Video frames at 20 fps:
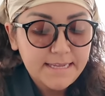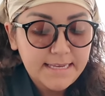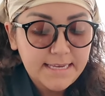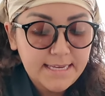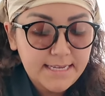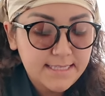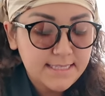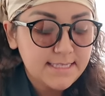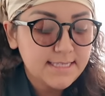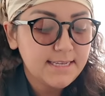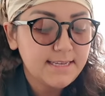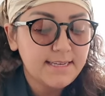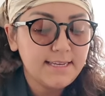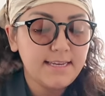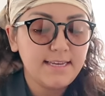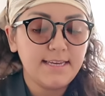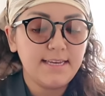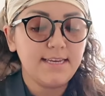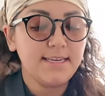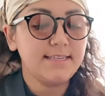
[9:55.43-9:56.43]
Can't say
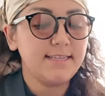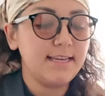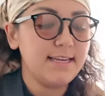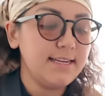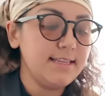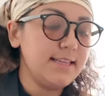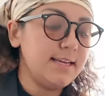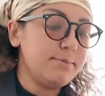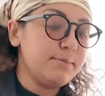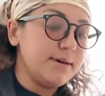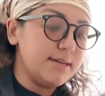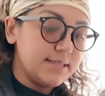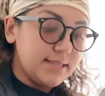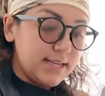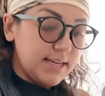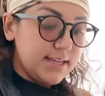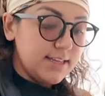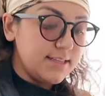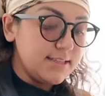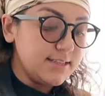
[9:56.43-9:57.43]
anything about
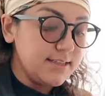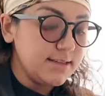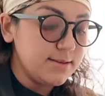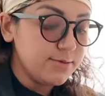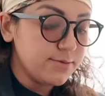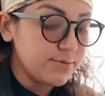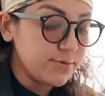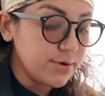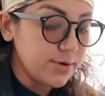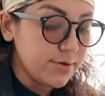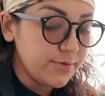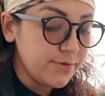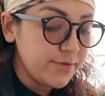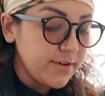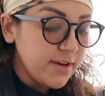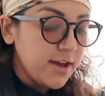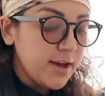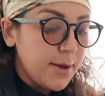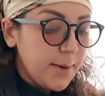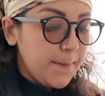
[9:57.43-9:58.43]
that. That's a little rough.
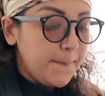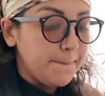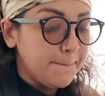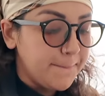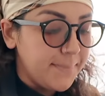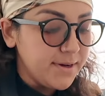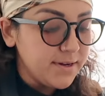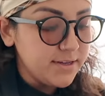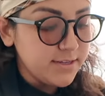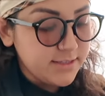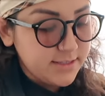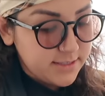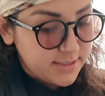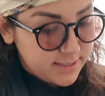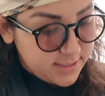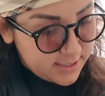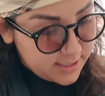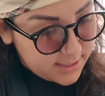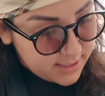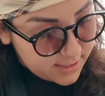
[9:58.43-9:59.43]

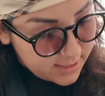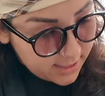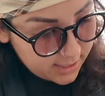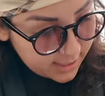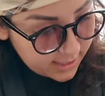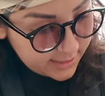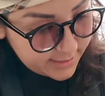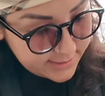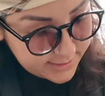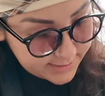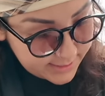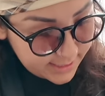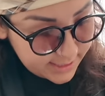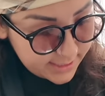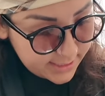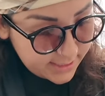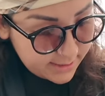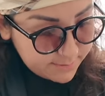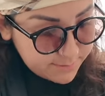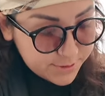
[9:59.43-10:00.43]
But I
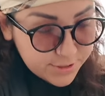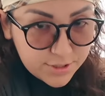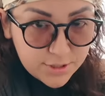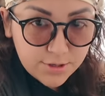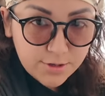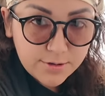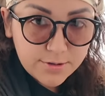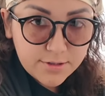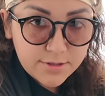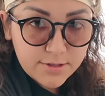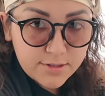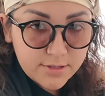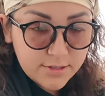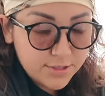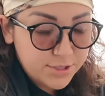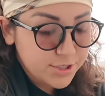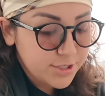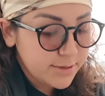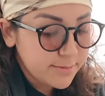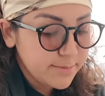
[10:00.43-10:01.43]
decided I'm just gonna go to the
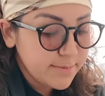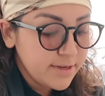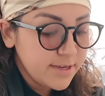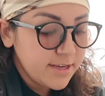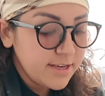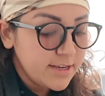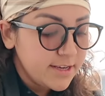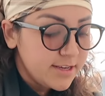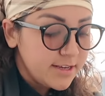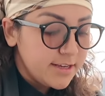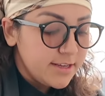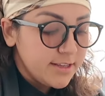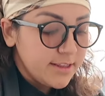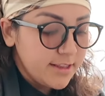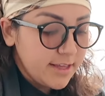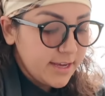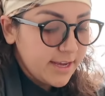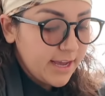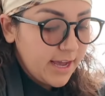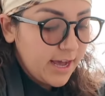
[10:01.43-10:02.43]
gym,
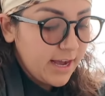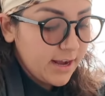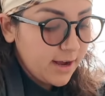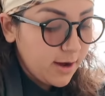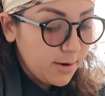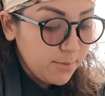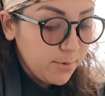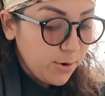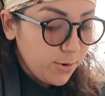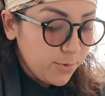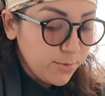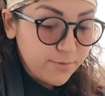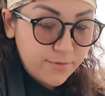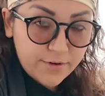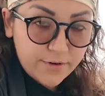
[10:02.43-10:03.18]
like come home